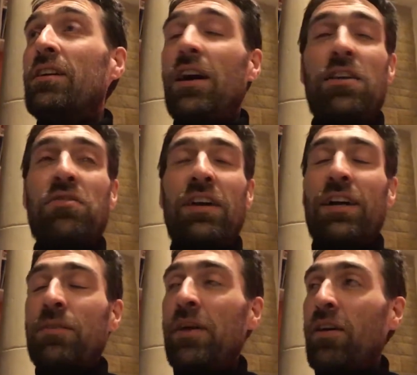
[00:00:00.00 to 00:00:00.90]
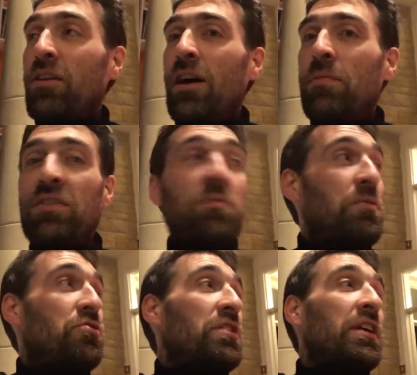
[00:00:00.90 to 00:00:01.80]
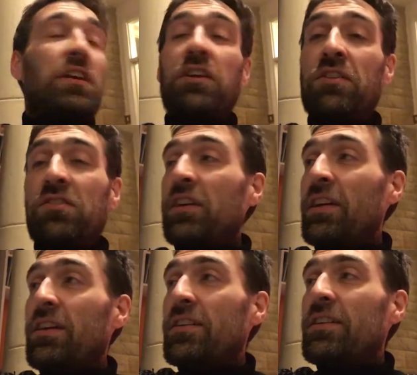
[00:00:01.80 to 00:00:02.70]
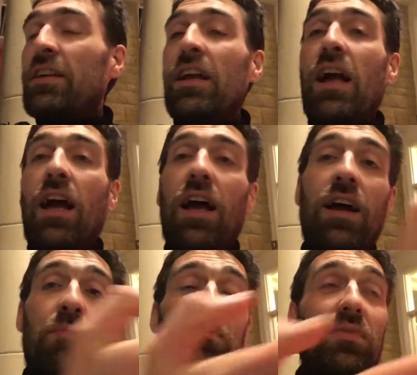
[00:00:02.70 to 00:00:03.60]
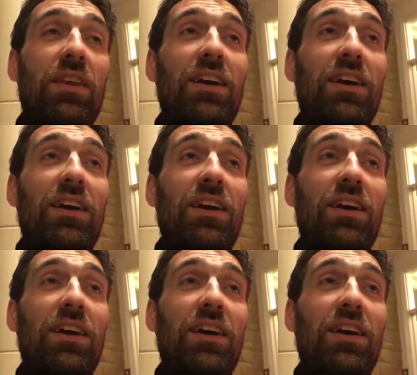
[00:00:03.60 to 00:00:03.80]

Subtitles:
I don't think I can be held liable. I've been drinking, you can see. I